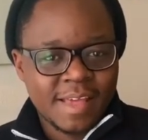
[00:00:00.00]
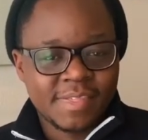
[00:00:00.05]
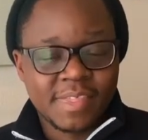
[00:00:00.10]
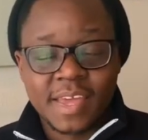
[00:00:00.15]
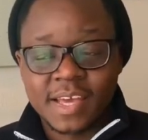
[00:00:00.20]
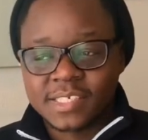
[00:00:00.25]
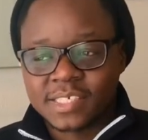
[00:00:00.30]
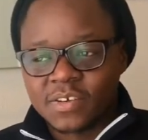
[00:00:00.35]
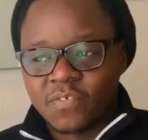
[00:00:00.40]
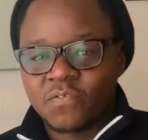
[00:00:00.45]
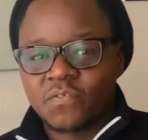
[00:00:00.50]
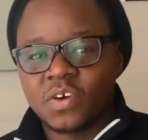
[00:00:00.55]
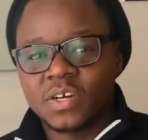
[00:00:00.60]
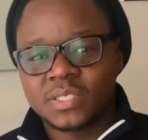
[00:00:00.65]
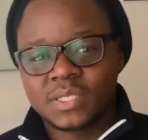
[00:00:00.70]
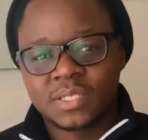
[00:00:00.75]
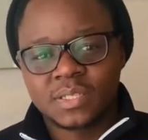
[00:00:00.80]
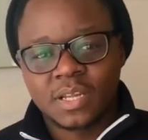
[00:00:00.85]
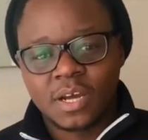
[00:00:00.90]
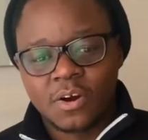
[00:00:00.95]
They are
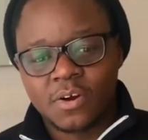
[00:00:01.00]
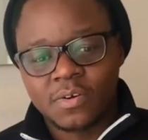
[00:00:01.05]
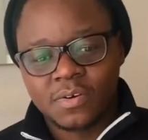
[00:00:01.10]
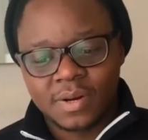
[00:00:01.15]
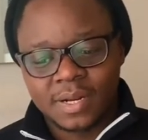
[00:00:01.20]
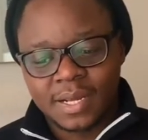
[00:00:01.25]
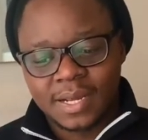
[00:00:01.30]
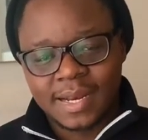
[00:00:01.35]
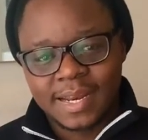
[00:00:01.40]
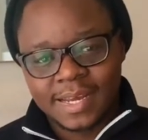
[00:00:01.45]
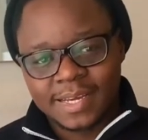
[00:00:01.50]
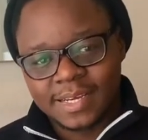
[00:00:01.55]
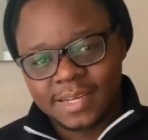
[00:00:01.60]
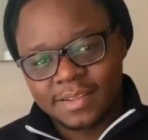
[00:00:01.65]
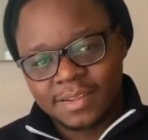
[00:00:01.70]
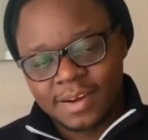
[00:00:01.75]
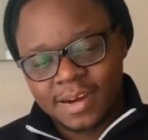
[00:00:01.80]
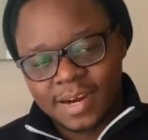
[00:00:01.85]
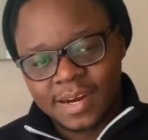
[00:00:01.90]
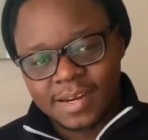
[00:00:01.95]
subverting their own
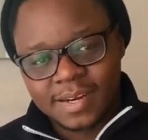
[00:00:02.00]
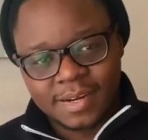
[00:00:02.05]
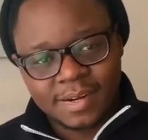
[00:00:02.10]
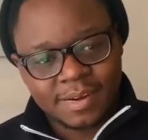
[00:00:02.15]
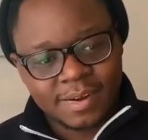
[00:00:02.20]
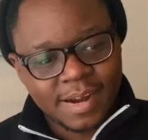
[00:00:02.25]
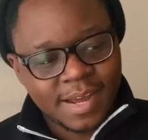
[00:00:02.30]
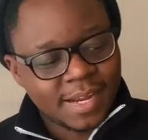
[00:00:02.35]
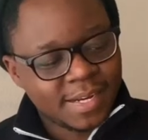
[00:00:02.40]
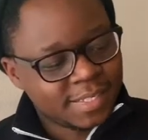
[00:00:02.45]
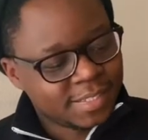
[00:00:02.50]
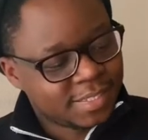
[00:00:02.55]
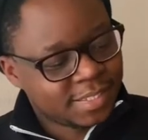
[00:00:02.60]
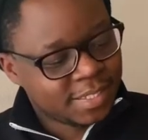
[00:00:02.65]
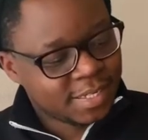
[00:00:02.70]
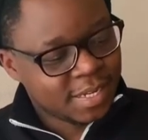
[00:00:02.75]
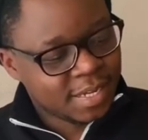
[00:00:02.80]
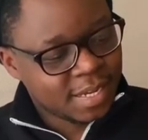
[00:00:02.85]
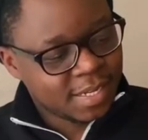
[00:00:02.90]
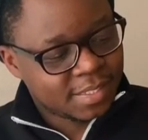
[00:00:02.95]
reality.